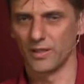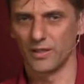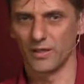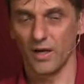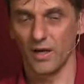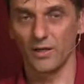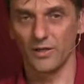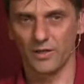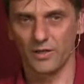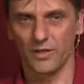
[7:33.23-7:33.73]

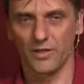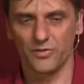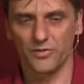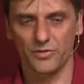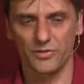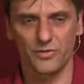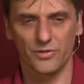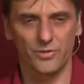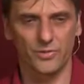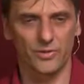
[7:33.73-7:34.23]

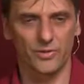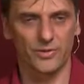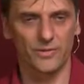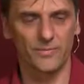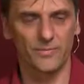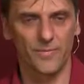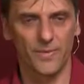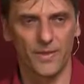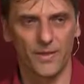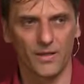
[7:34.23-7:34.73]
agriculture soil,
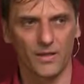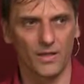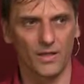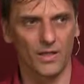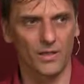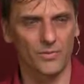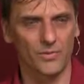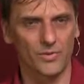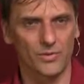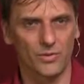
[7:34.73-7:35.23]

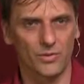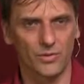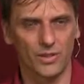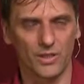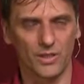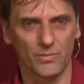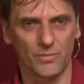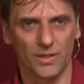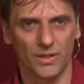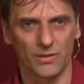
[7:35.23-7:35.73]
and he was
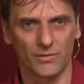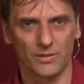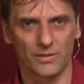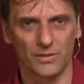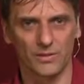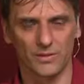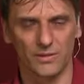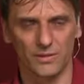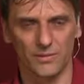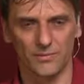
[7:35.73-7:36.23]
talking
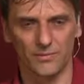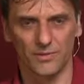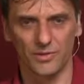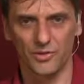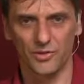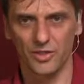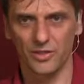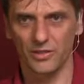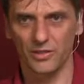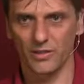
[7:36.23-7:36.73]
about uh, the
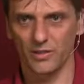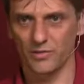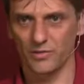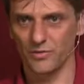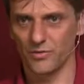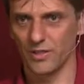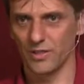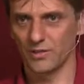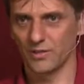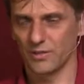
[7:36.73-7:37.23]
general
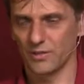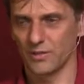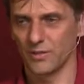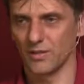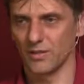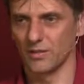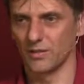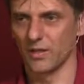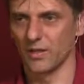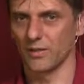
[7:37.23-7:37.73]
trend
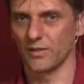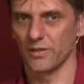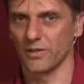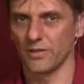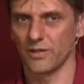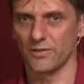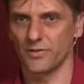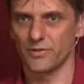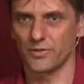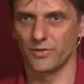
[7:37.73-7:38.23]
in
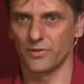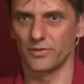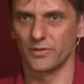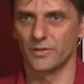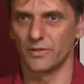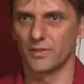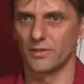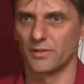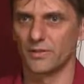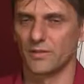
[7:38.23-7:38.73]
agriculture
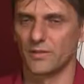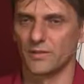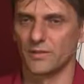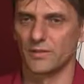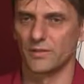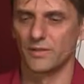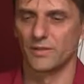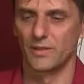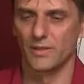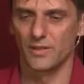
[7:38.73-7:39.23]
that
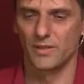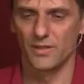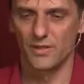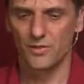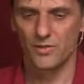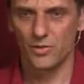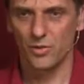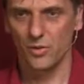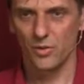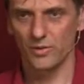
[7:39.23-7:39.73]
uh,
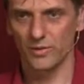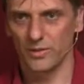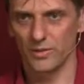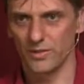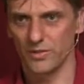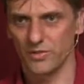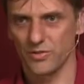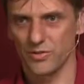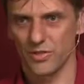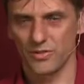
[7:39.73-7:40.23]
soil
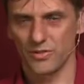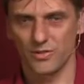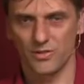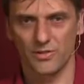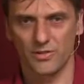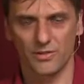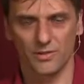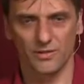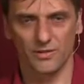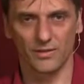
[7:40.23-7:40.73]
is
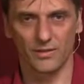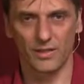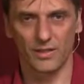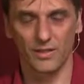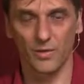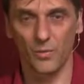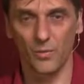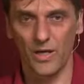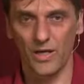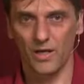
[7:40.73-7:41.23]
just uh, in
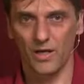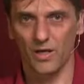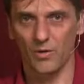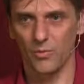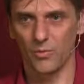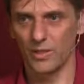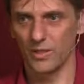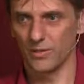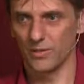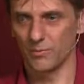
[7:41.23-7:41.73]
a way how
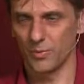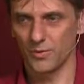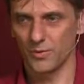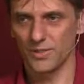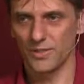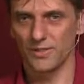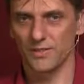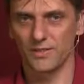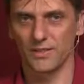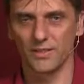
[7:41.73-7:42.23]
we
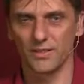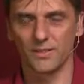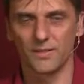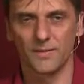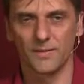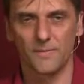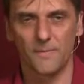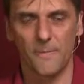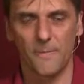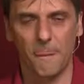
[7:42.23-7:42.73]
process it
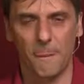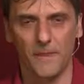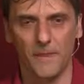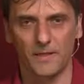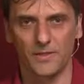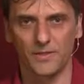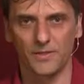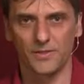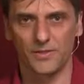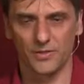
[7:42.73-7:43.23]

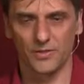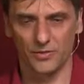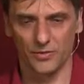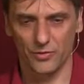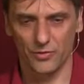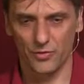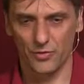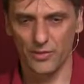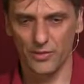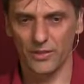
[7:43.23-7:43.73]
is uh,
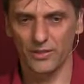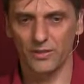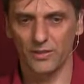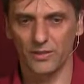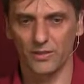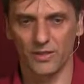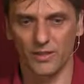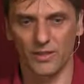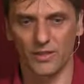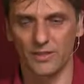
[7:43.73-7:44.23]

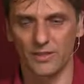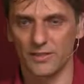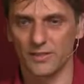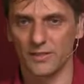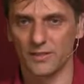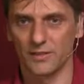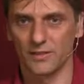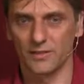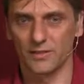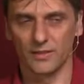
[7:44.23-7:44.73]
shrinked and is
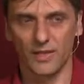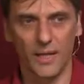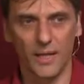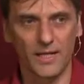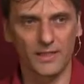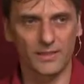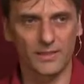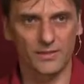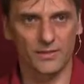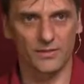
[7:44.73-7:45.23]
uh, the
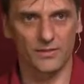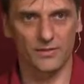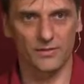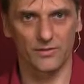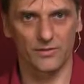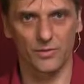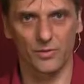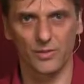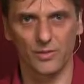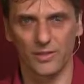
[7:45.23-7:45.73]
land
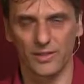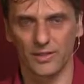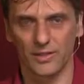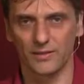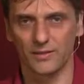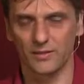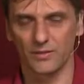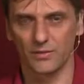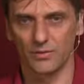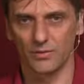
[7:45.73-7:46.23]
soil
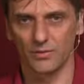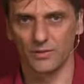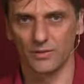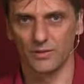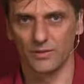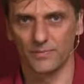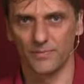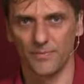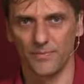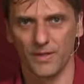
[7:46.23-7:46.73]
land or
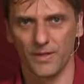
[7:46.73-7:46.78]
the